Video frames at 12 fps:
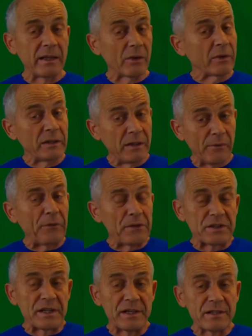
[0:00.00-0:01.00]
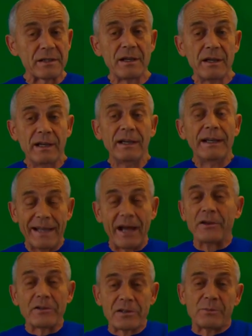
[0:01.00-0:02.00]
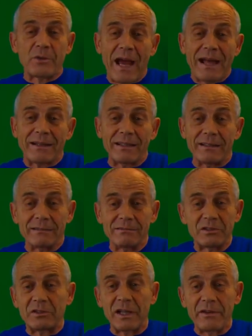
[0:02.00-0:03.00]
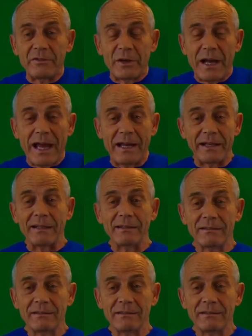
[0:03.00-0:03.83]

The only difference is now you're subtracting instead of you're adding.